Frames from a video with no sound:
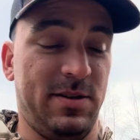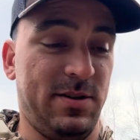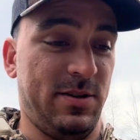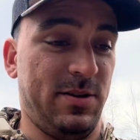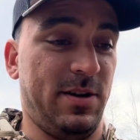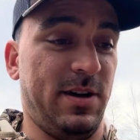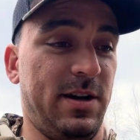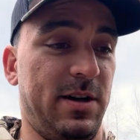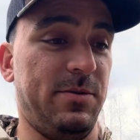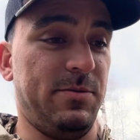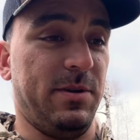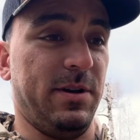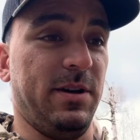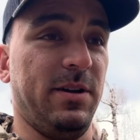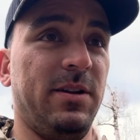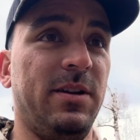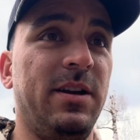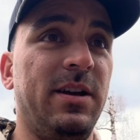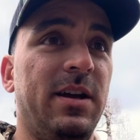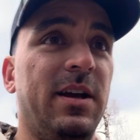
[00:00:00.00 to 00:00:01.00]
All right, well,
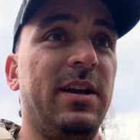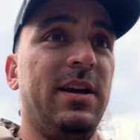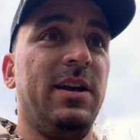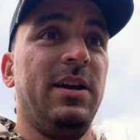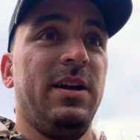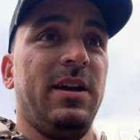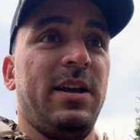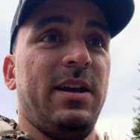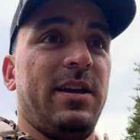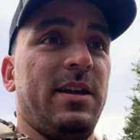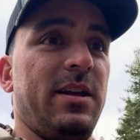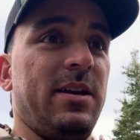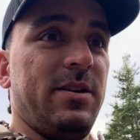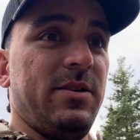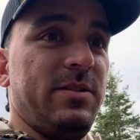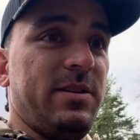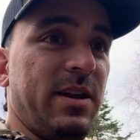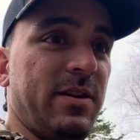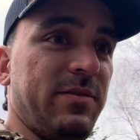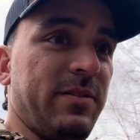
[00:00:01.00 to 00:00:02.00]

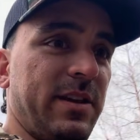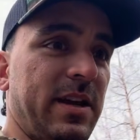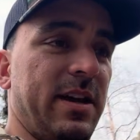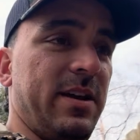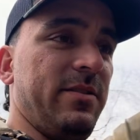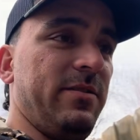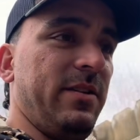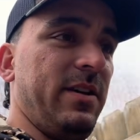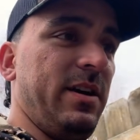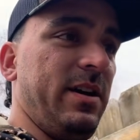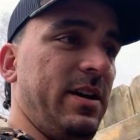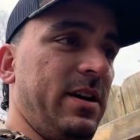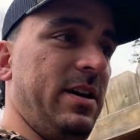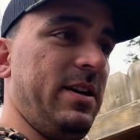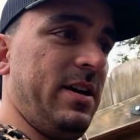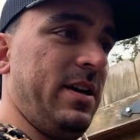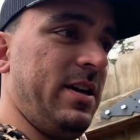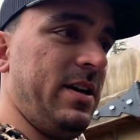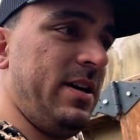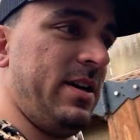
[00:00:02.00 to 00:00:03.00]
definitely have a
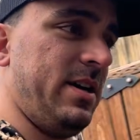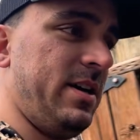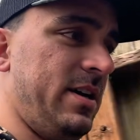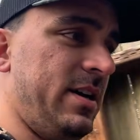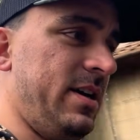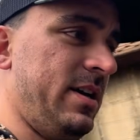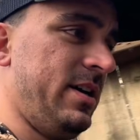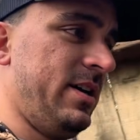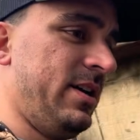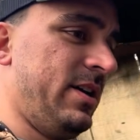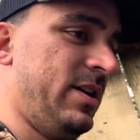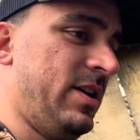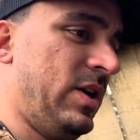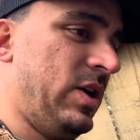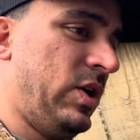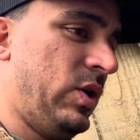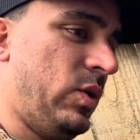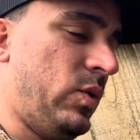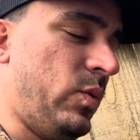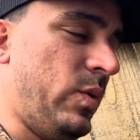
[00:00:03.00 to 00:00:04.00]

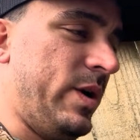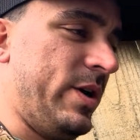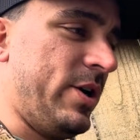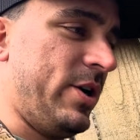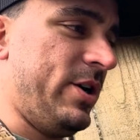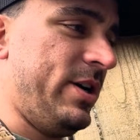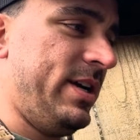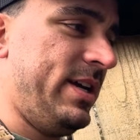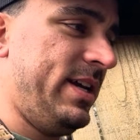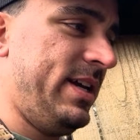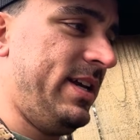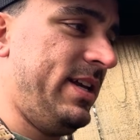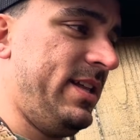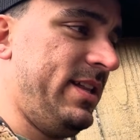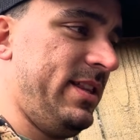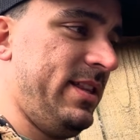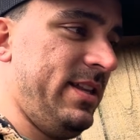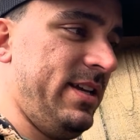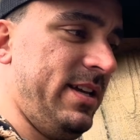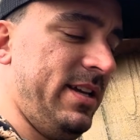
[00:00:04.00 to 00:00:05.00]
winner
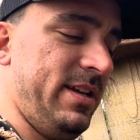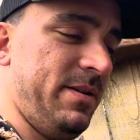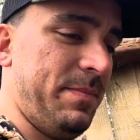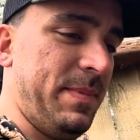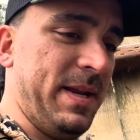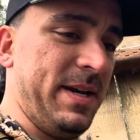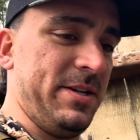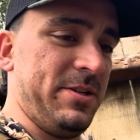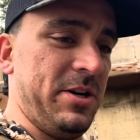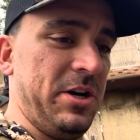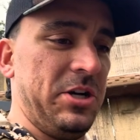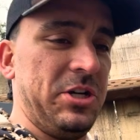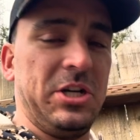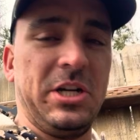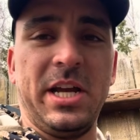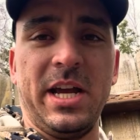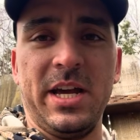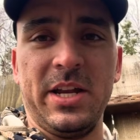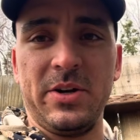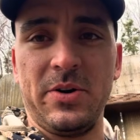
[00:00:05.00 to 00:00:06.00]
in the penetration
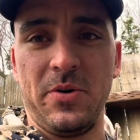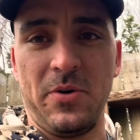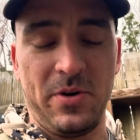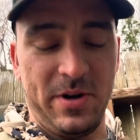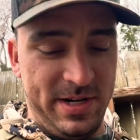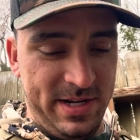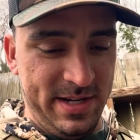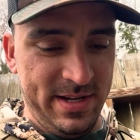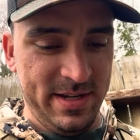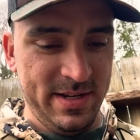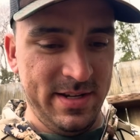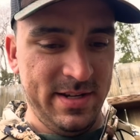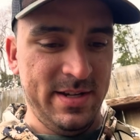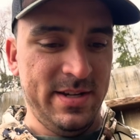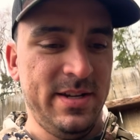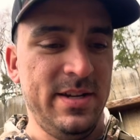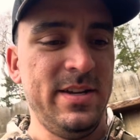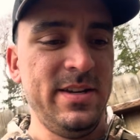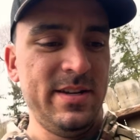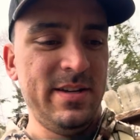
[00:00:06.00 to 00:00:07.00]
category,
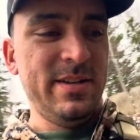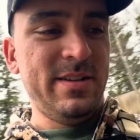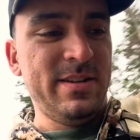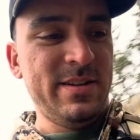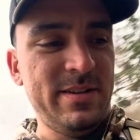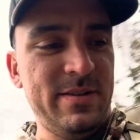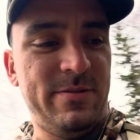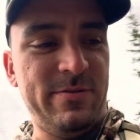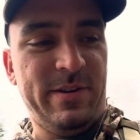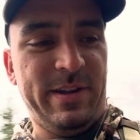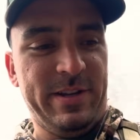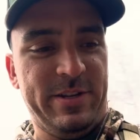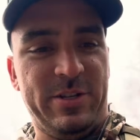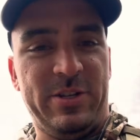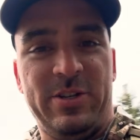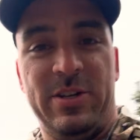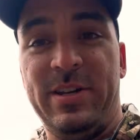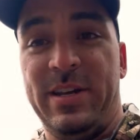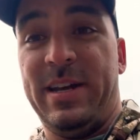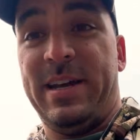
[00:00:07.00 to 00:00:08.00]

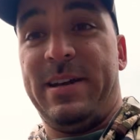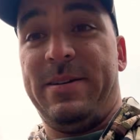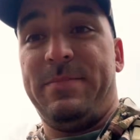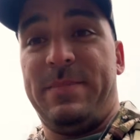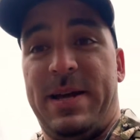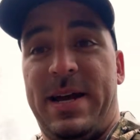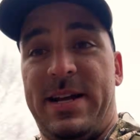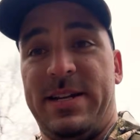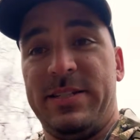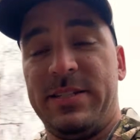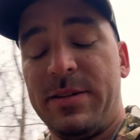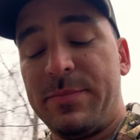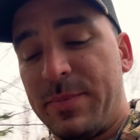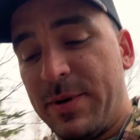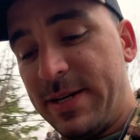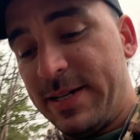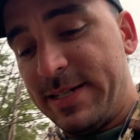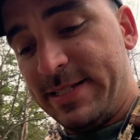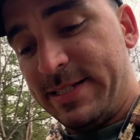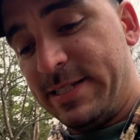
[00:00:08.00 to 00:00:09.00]
which I'm not
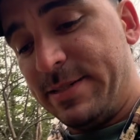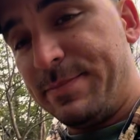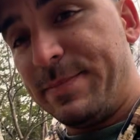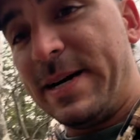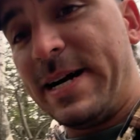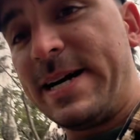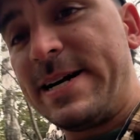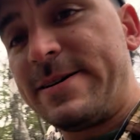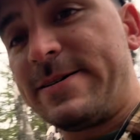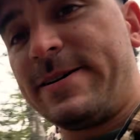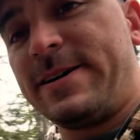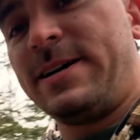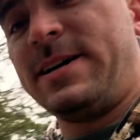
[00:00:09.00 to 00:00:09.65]
surprised about.